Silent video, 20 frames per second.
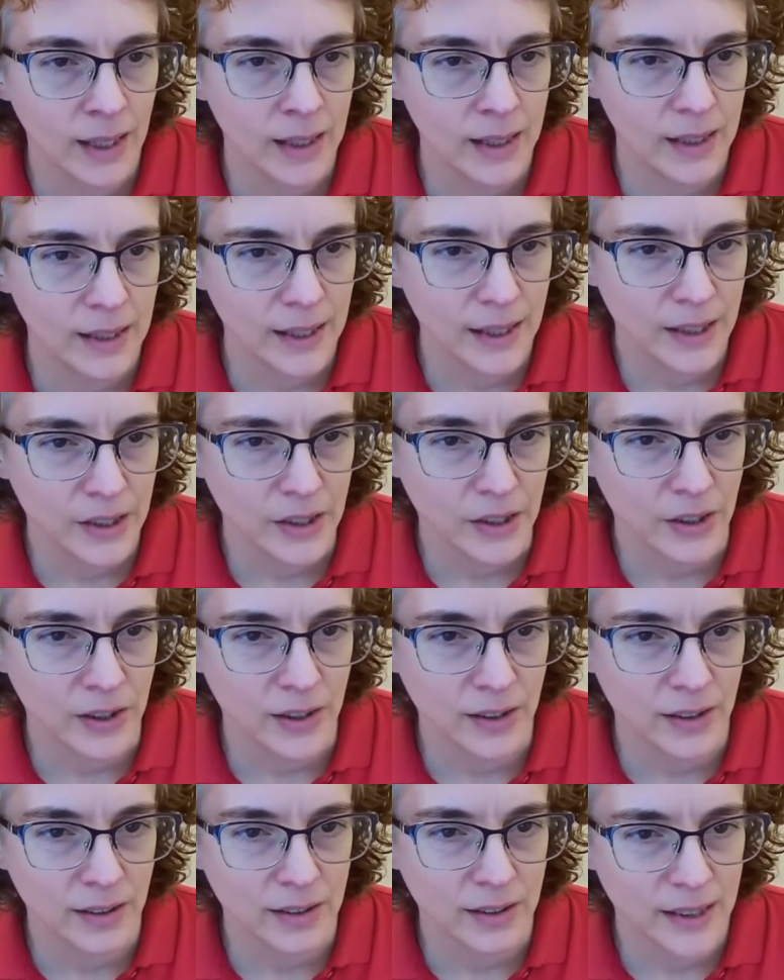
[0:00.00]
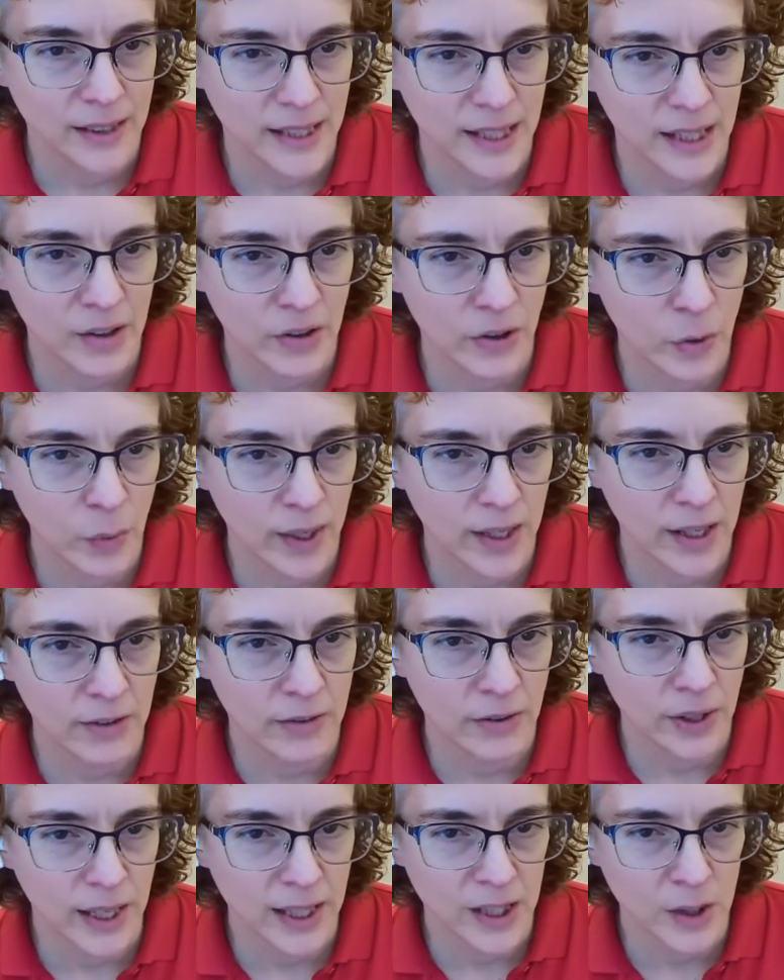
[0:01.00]
"Yes, sir." Zachary waited
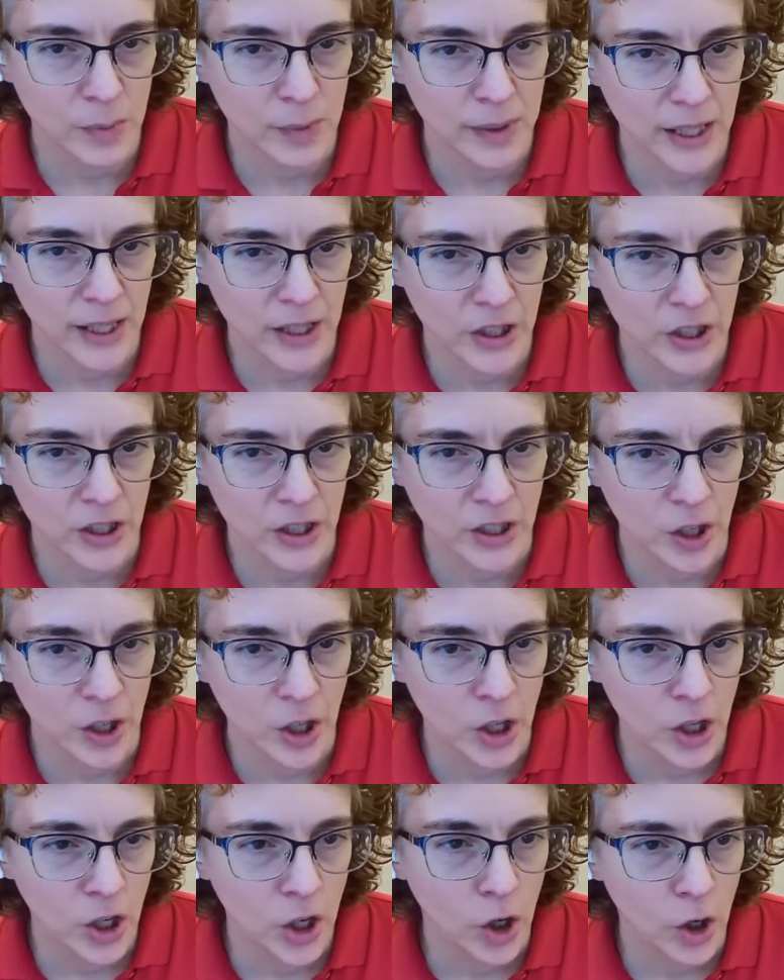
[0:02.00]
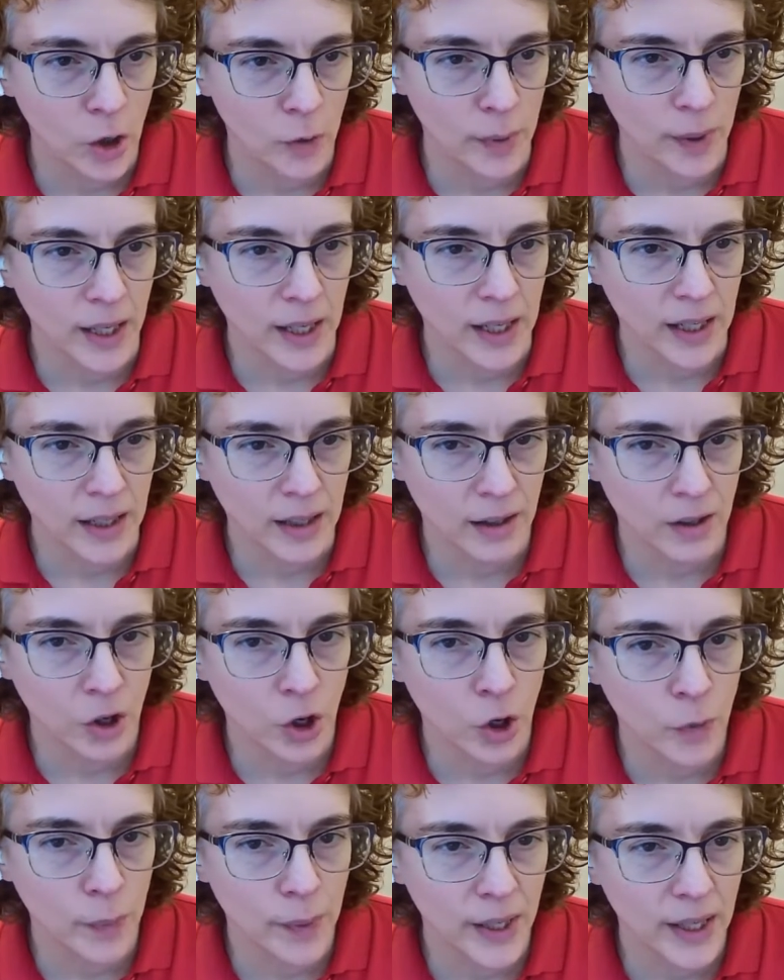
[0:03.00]
for an explanation, hoping
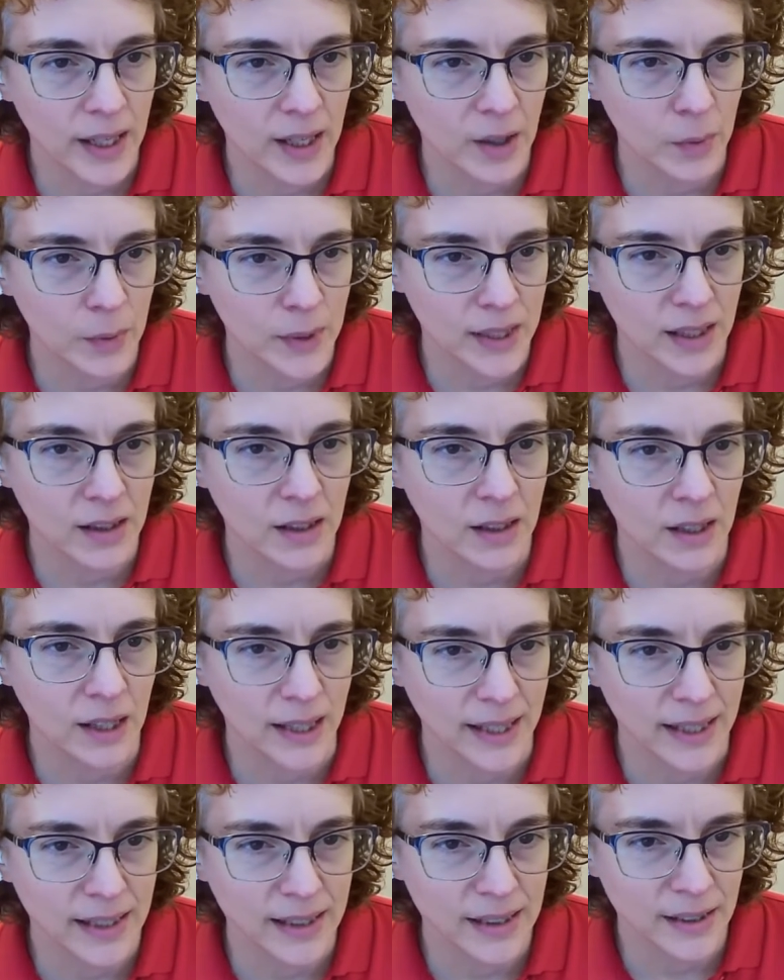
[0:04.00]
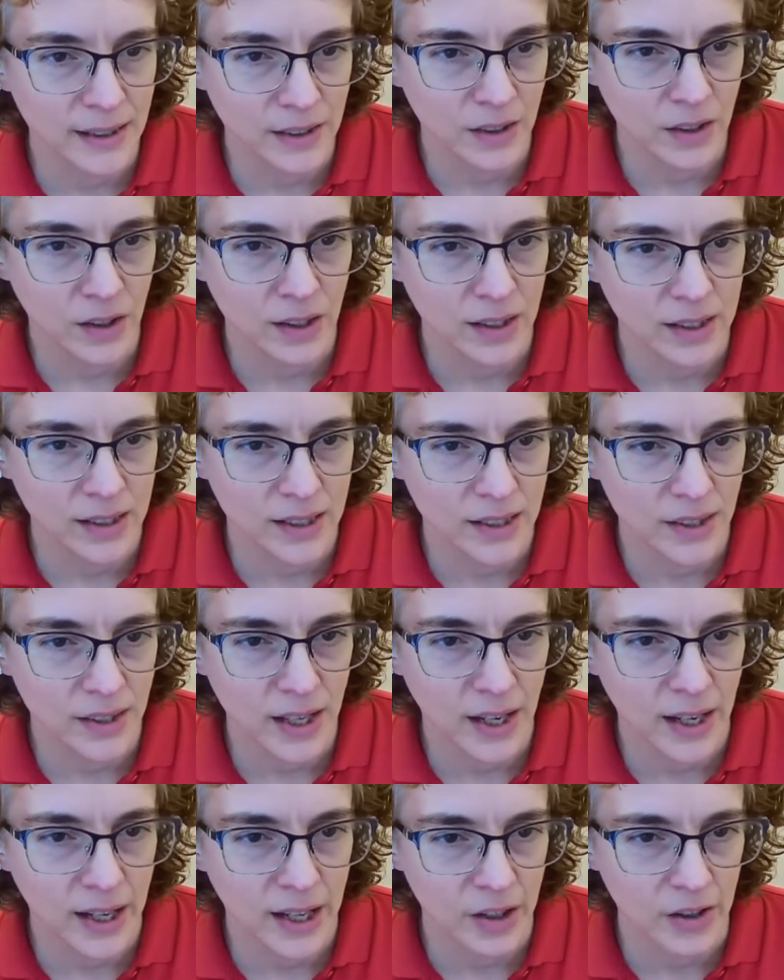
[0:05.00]
it was a client and not the
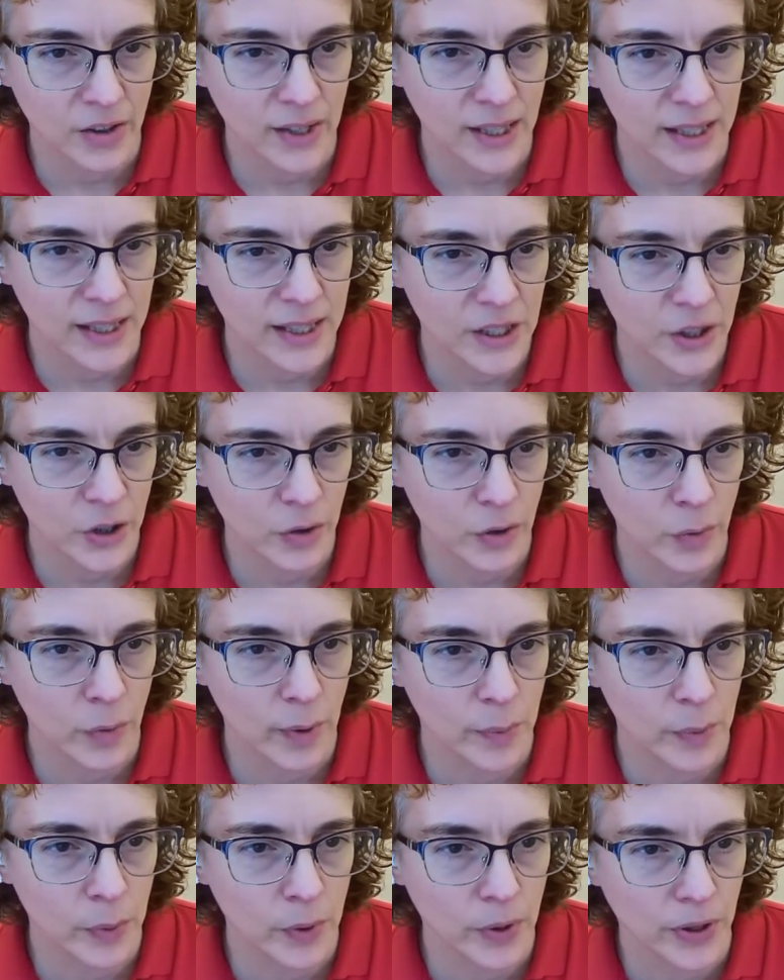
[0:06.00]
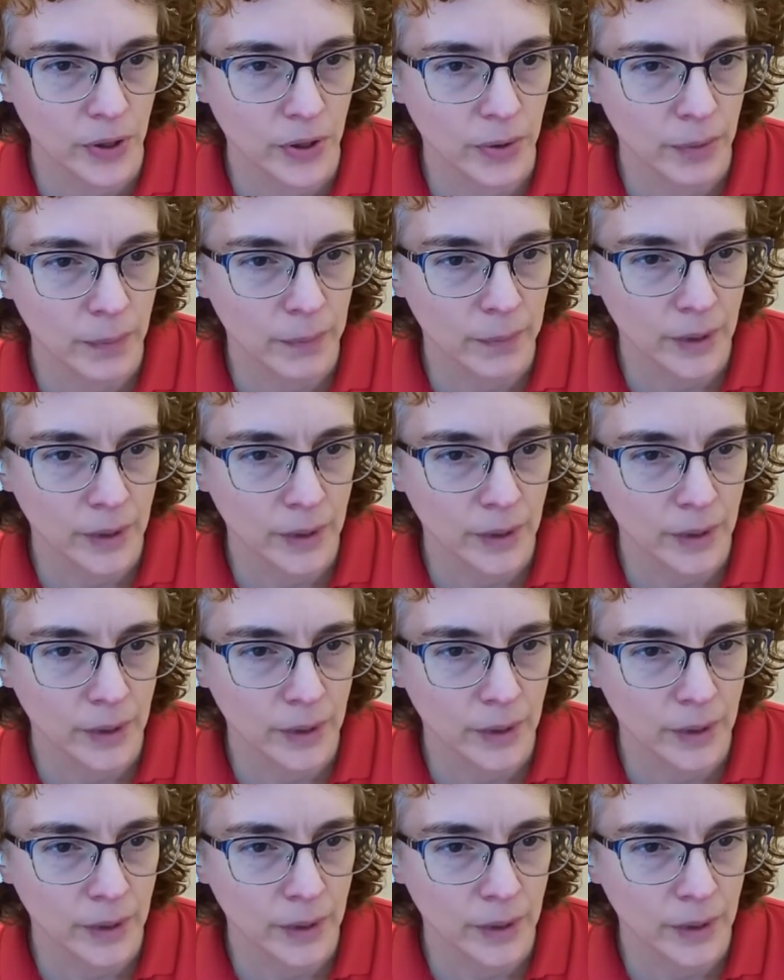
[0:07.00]
IRS or a reporter.